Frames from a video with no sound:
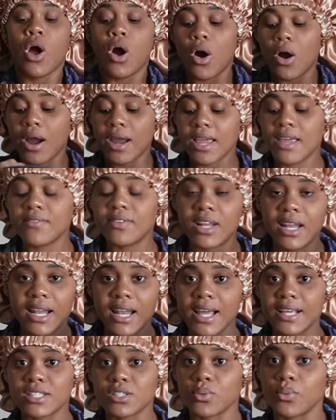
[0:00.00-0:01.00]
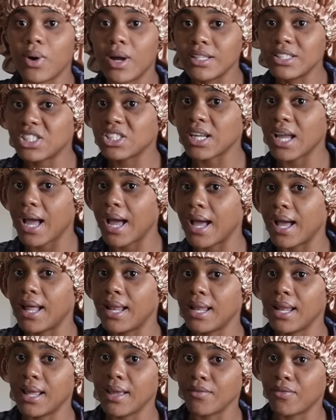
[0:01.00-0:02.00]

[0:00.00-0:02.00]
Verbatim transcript: or even less, one child,